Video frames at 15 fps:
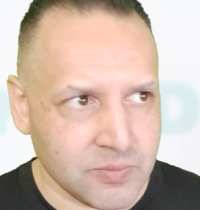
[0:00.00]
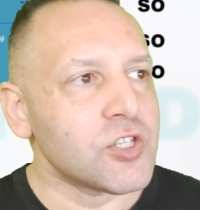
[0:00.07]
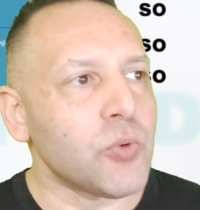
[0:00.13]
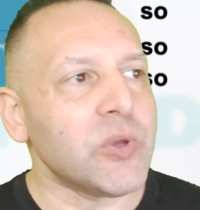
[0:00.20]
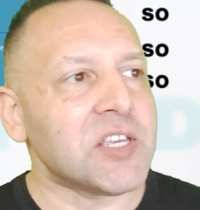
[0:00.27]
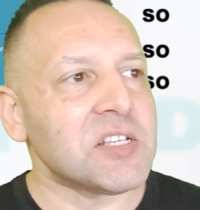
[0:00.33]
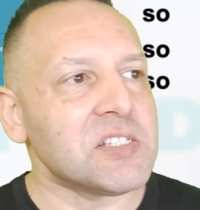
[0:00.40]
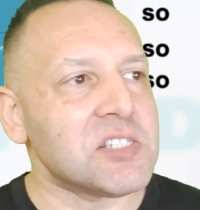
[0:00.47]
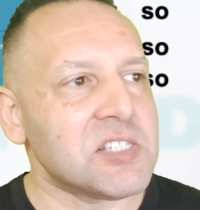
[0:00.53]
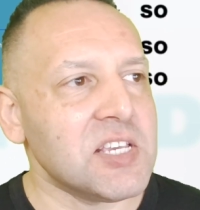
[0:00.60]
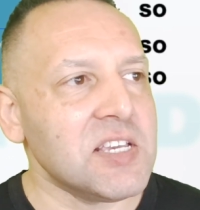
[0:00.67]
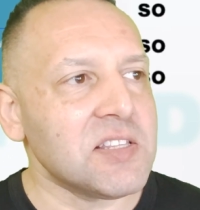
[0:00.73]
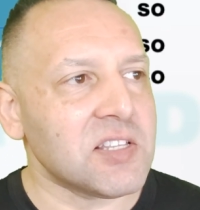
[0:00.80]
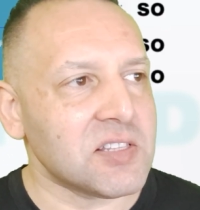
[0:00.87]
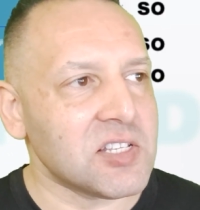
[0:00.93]
So we can
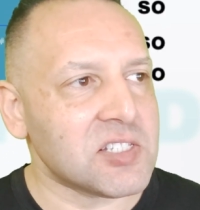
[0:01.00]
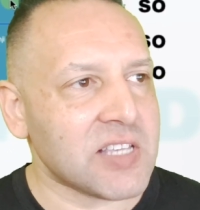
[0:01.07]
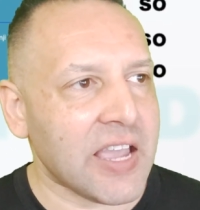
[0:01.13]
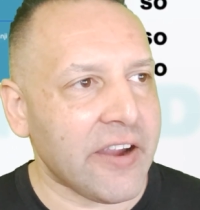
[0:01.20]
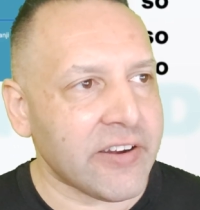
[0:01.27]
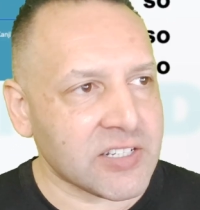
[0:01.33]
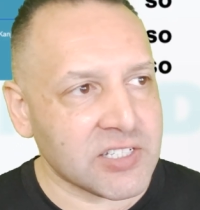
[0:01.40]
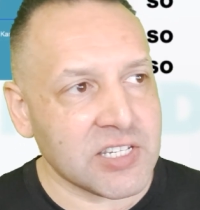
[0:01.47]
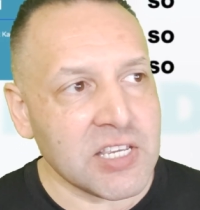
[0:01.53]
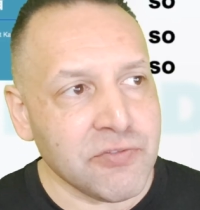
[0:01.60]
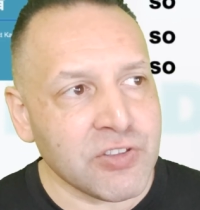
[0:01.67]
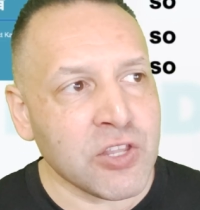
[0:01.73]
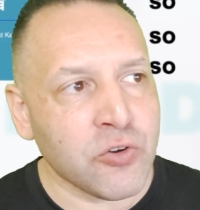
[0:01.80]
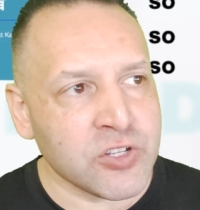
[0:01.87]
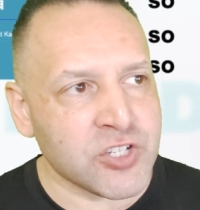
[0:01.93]
see that this character,
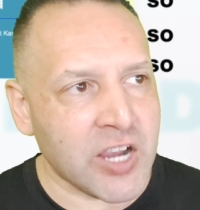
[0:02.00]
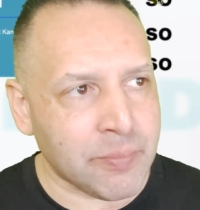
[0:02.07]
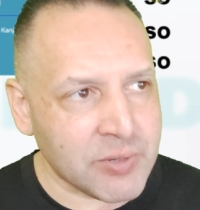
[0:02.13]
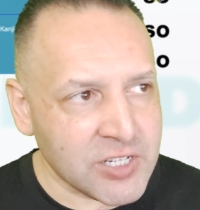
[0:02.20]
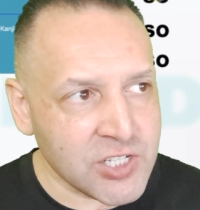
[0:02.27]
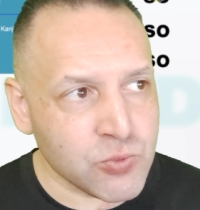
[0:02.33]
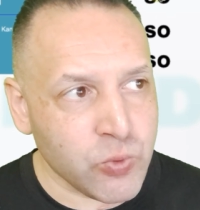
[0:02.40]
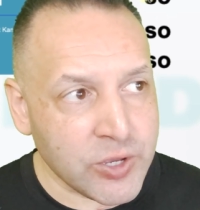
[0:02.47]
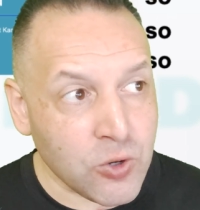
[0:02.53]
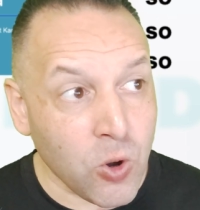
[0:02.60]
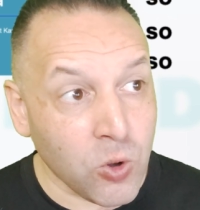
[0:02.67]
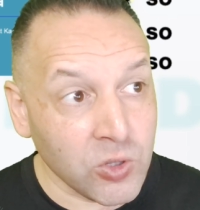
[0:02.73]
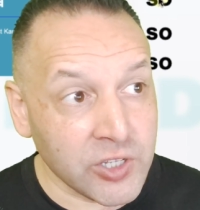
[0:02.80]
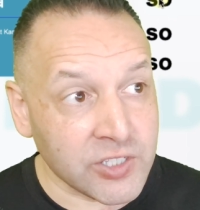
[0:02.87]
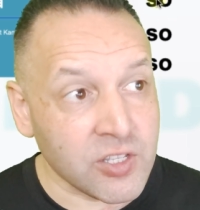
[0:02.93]
even though in Japanese we
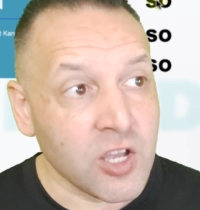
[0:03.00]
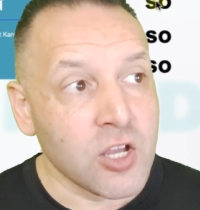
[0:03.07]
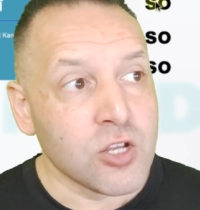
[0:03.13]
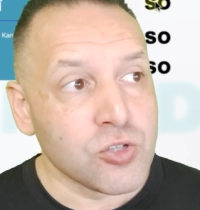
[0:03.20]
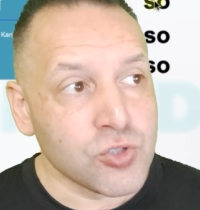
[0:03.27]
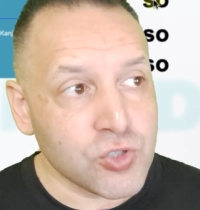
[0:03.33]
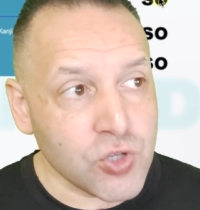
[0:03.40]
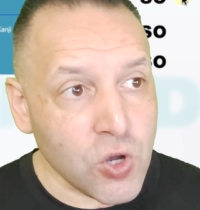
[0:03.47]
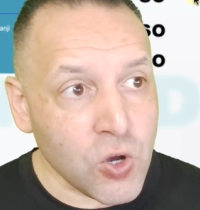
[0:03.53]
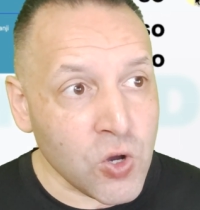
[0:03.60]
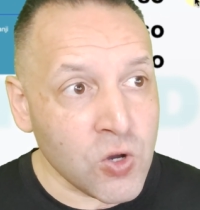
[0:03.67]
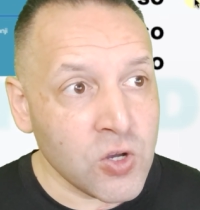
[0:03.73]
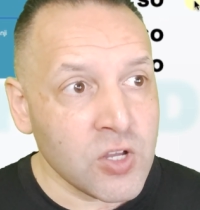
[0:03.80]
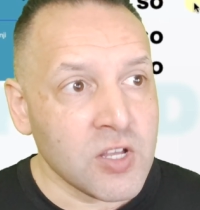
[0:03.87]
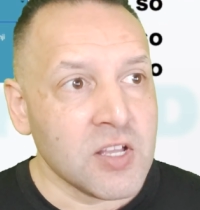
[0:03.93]
call it
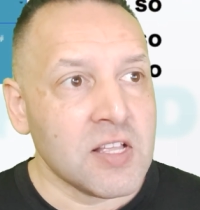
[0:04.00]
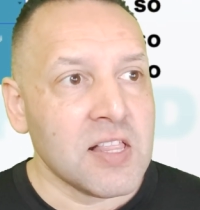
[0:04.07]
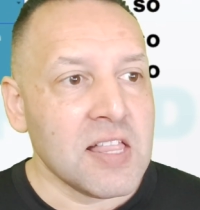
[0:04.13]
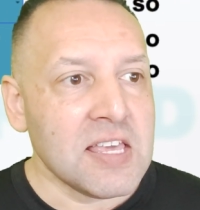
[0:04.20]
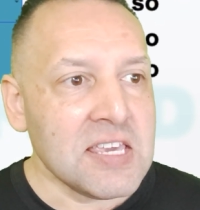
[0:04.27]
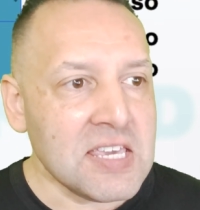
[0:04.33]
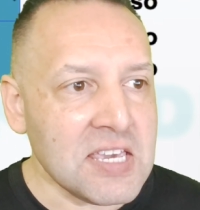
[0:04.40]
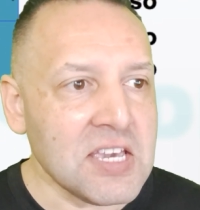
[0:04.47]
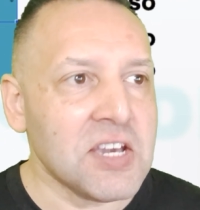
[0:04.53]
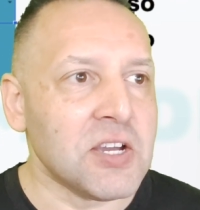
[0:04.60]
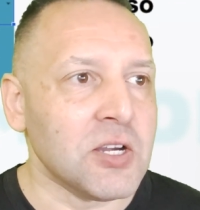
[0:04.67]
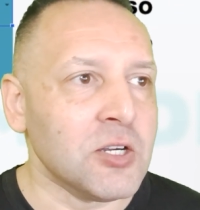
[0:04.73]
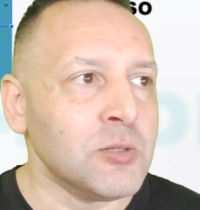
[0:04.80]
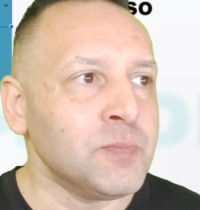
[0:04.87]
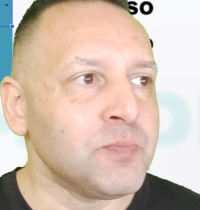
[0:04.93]
so,
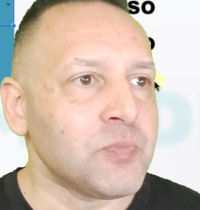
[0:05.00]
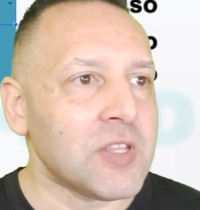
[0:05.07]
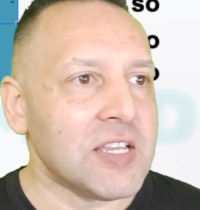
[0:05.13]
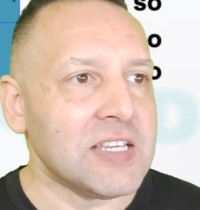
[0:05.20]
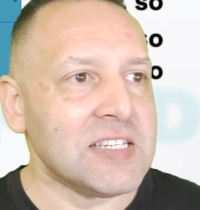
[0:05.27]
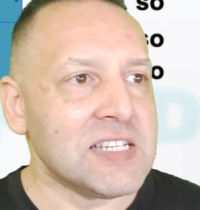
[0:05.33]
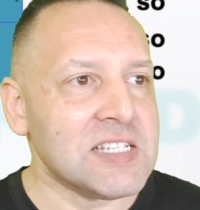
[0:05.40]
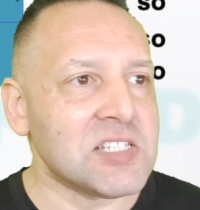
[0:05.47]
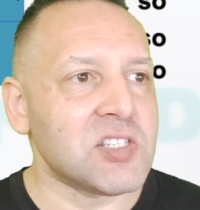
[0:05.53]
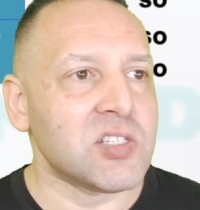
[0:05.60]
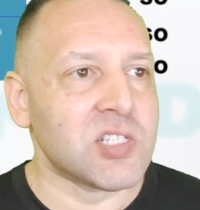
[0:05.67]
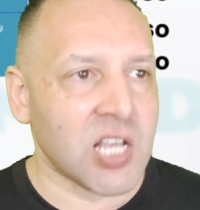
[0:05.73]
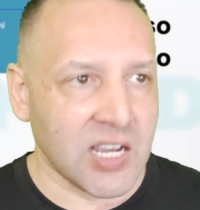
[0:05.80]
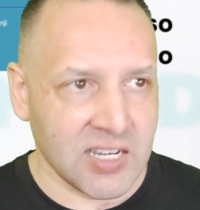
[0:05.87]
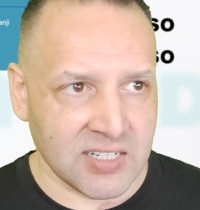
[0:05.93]
here it is
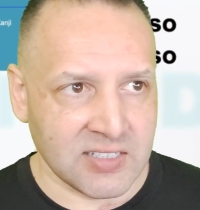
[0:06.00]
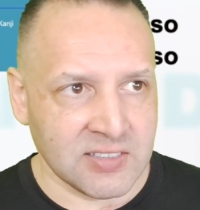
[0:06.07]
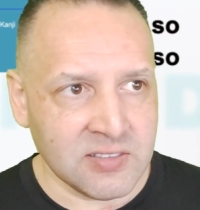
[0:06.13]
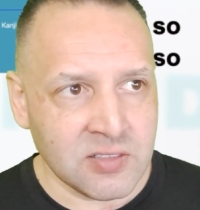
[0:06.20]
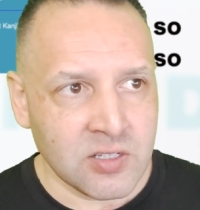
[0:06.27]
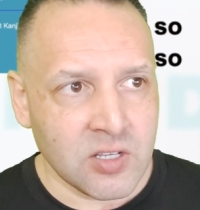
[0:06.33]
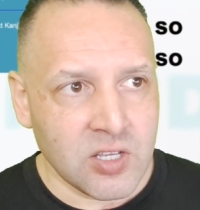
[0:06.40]
Cheng.